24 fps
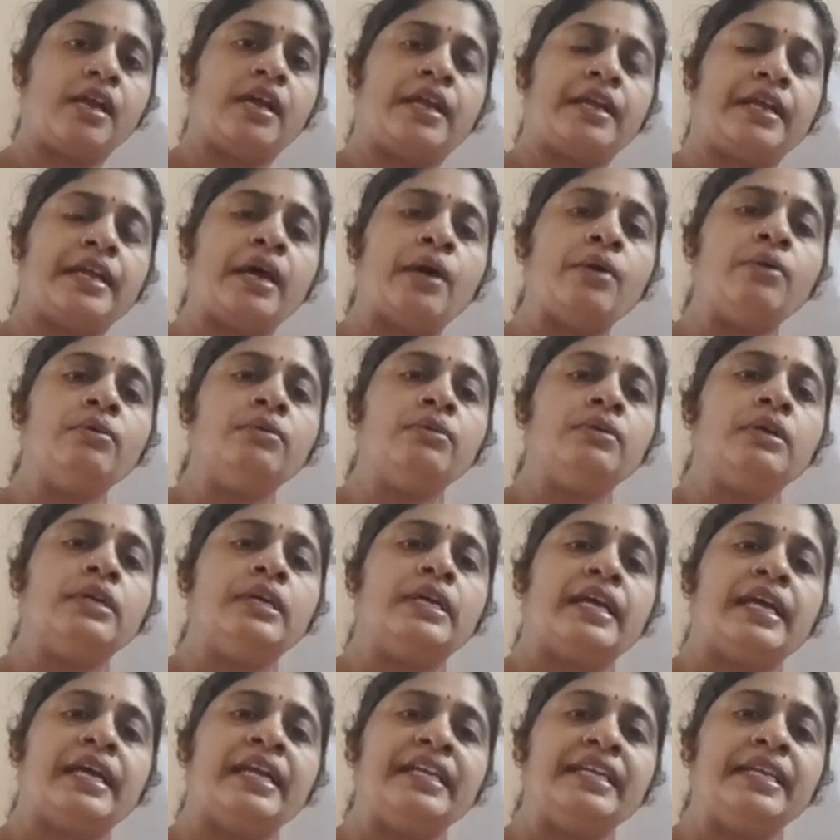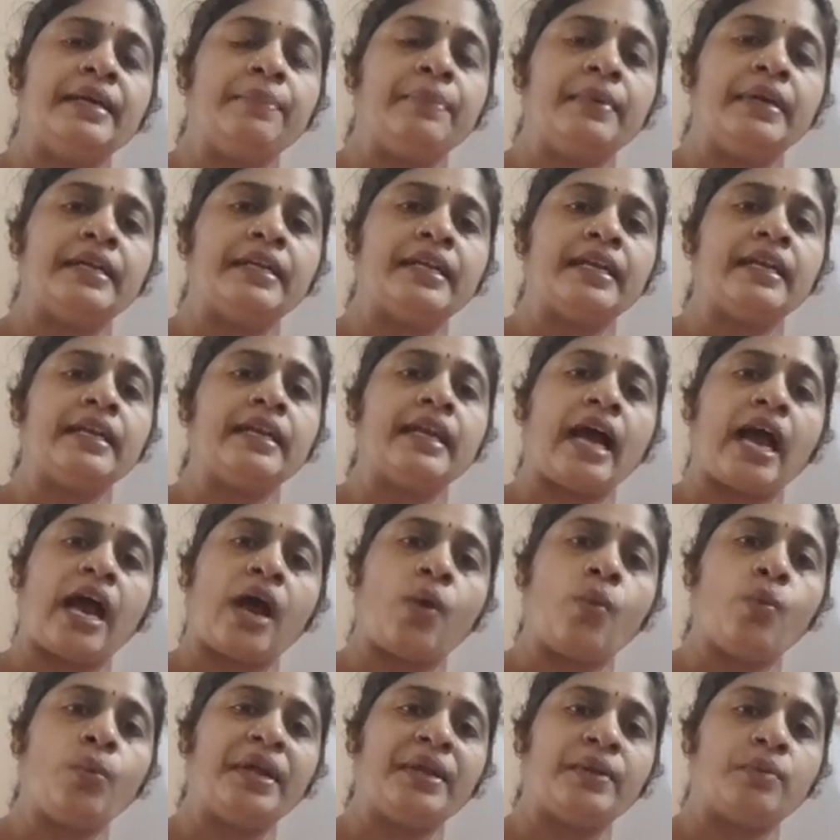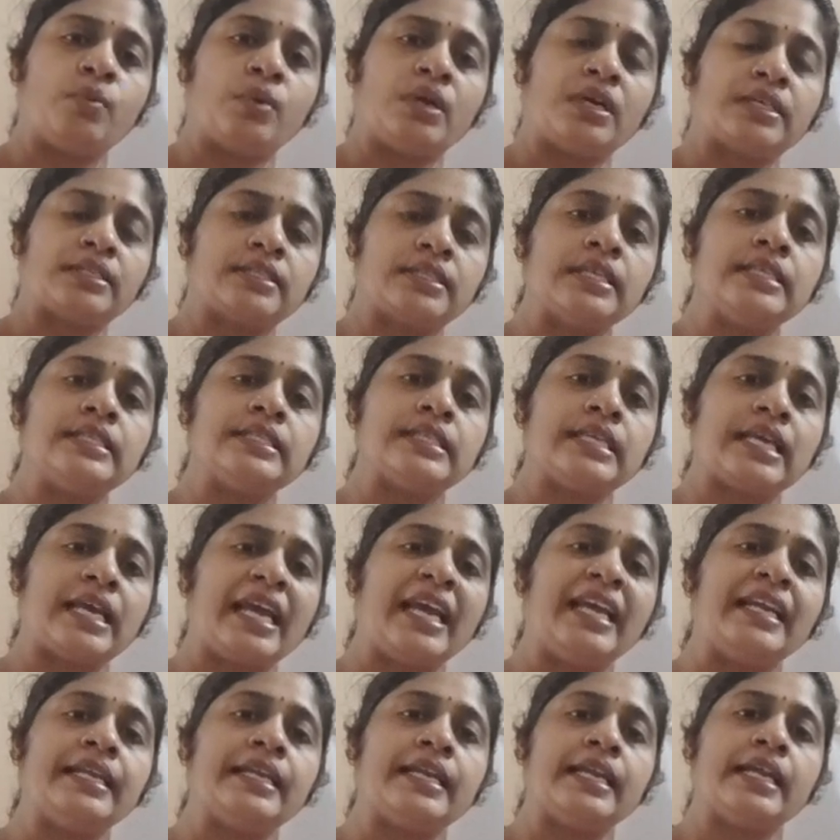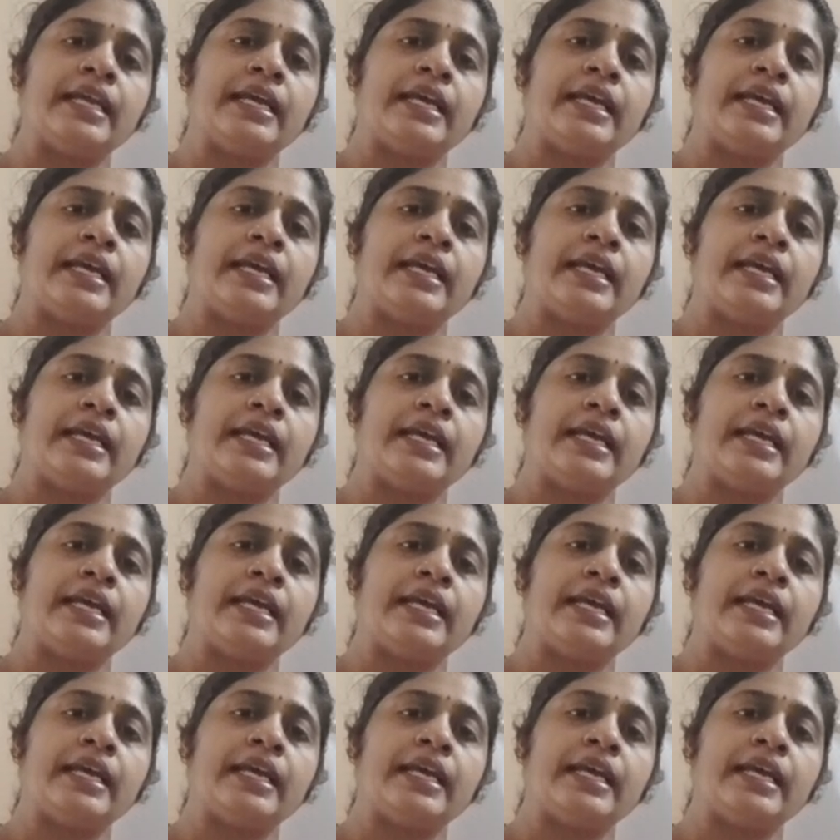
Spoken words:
Now interpreter, how it works is it